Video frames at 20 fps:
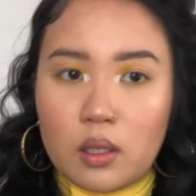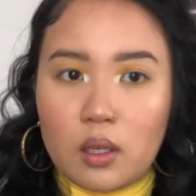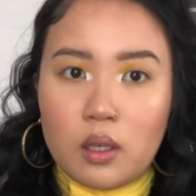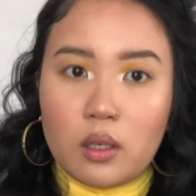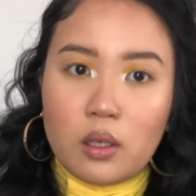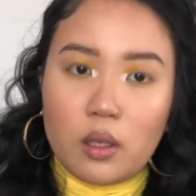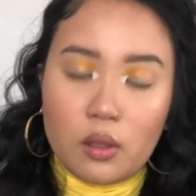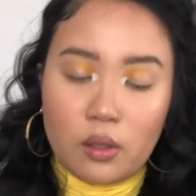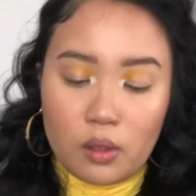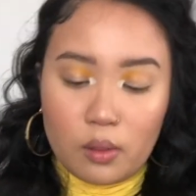
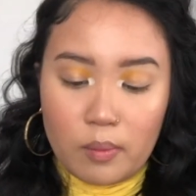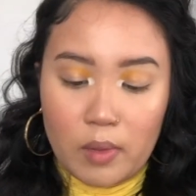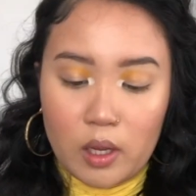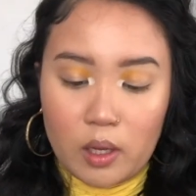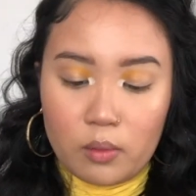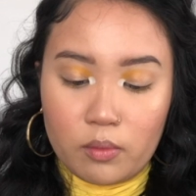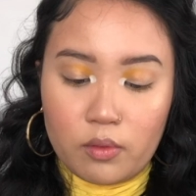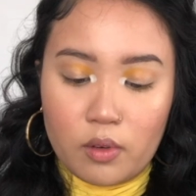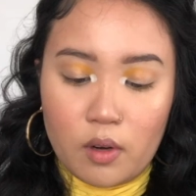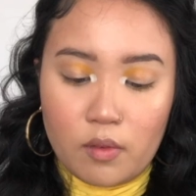another
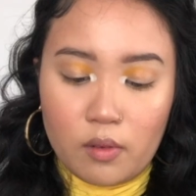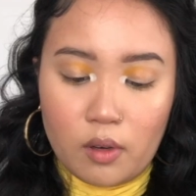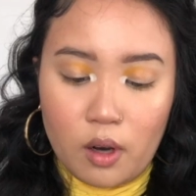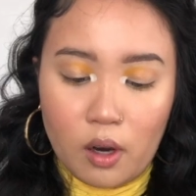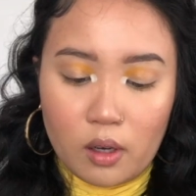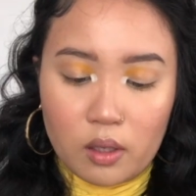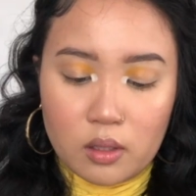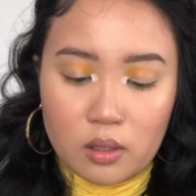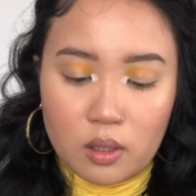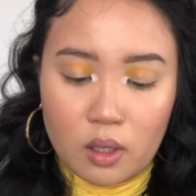Makeup Forever
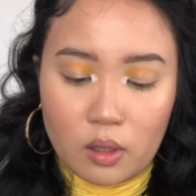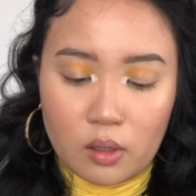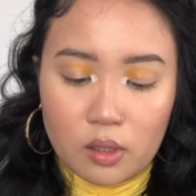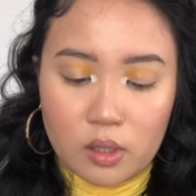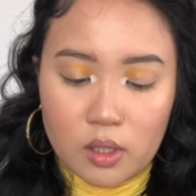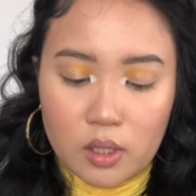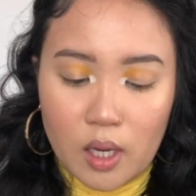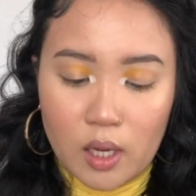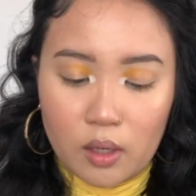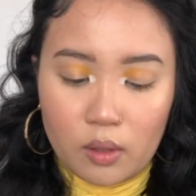Artist Color
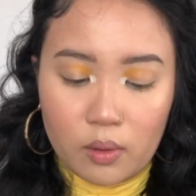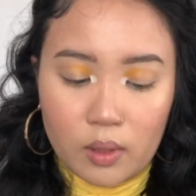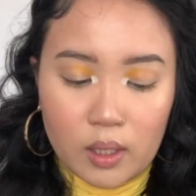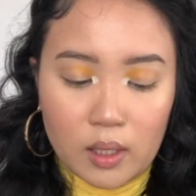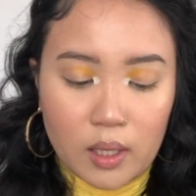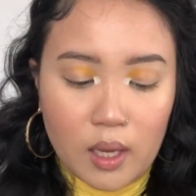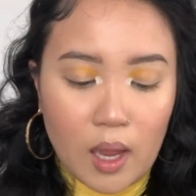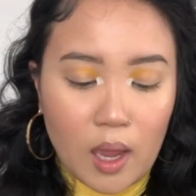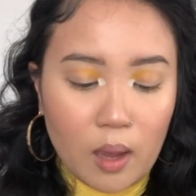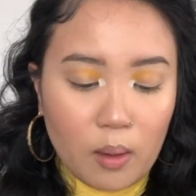Shadow in
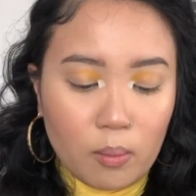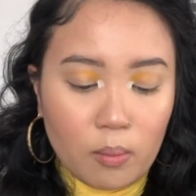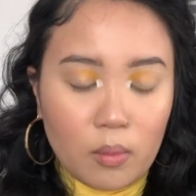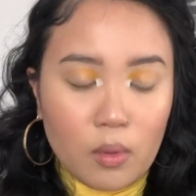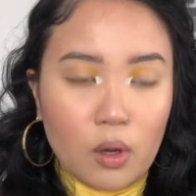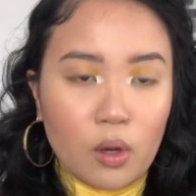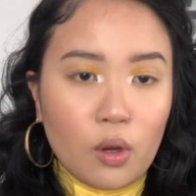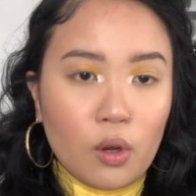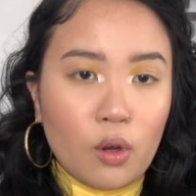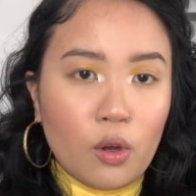
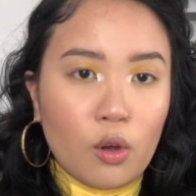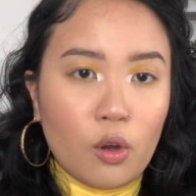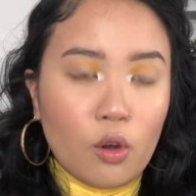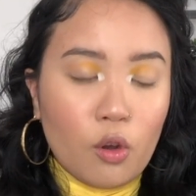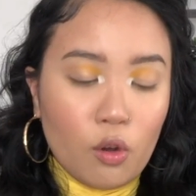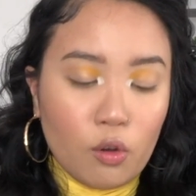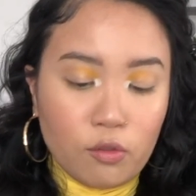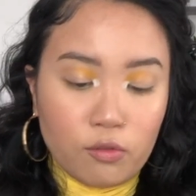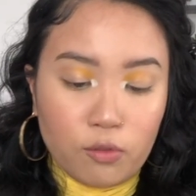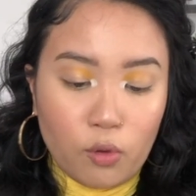
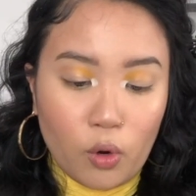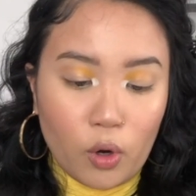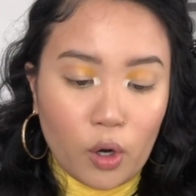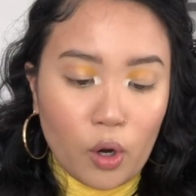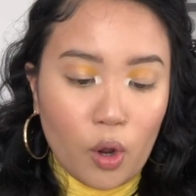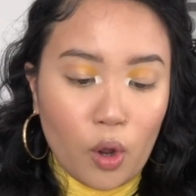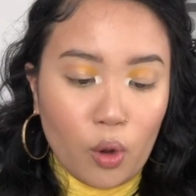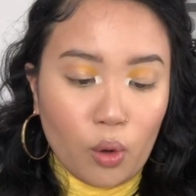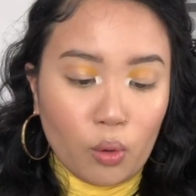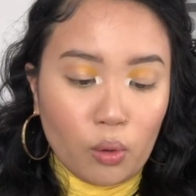
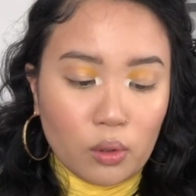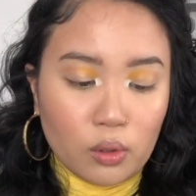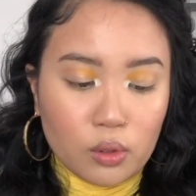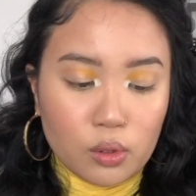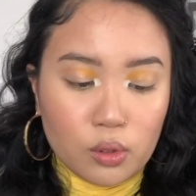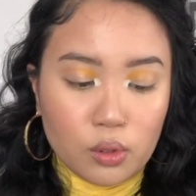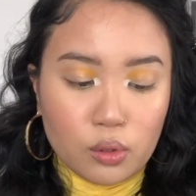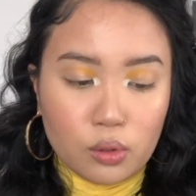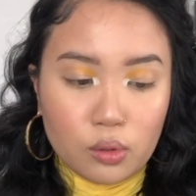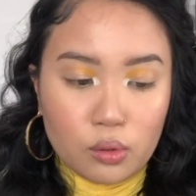
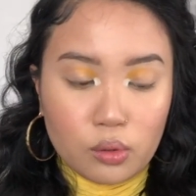M402.